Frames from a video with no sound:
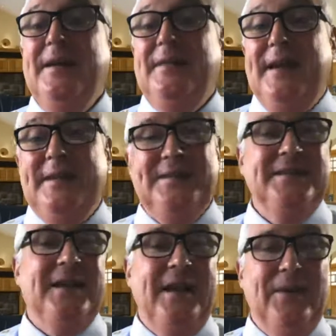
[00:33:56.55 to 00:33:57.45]

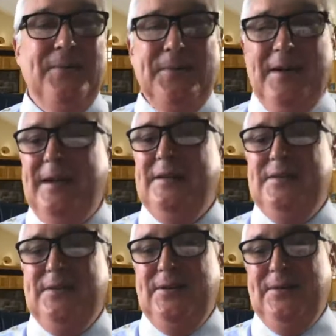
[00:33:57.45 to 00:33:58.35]
That's our week in
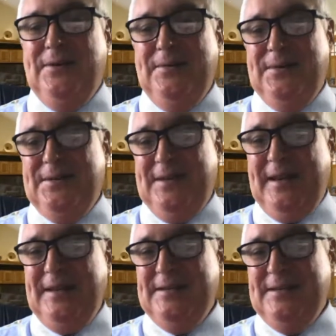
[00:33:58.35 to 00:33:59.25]
security risk
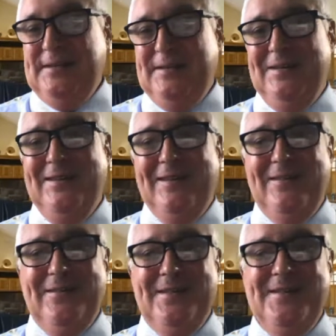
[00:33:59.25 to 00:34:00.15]
analysis at no
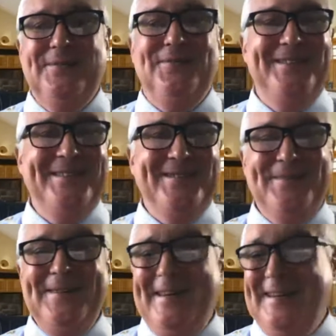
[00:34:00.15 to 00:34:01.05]
risk for this
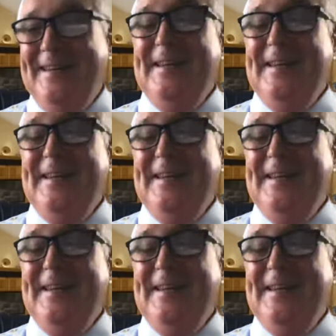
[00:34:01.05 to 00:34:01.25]
week.